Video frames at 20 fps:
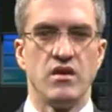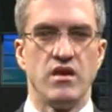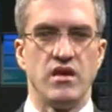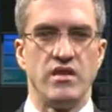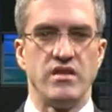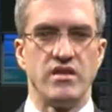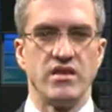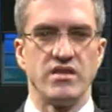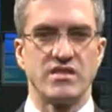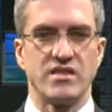
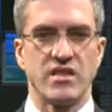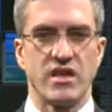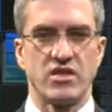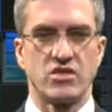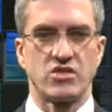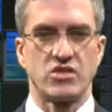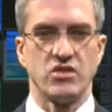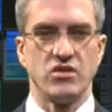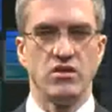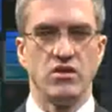In this
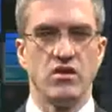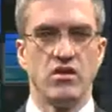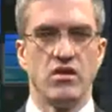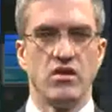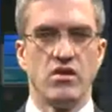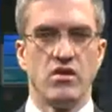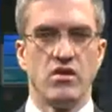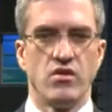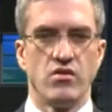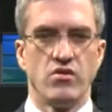lecture,
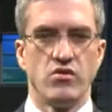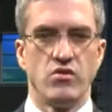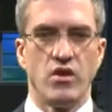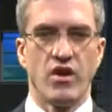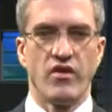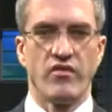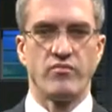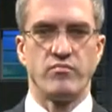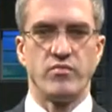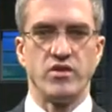you
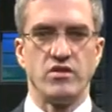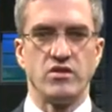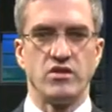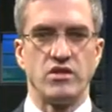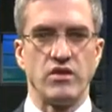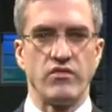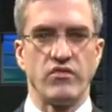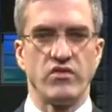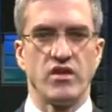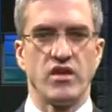have been
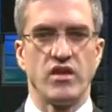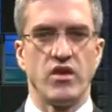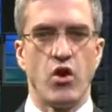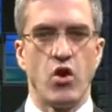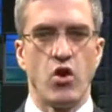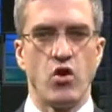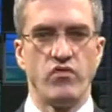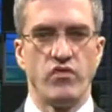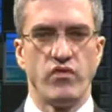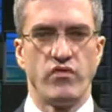given an
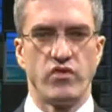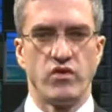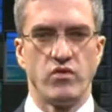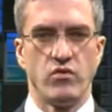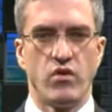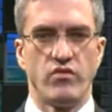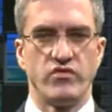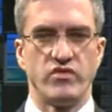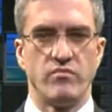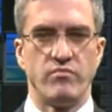overview
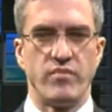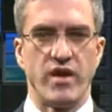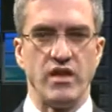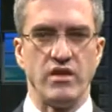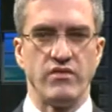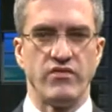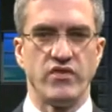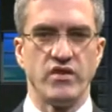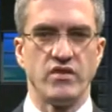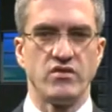of the
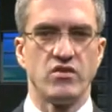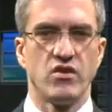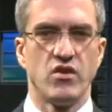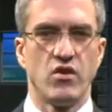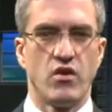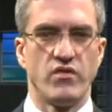benefit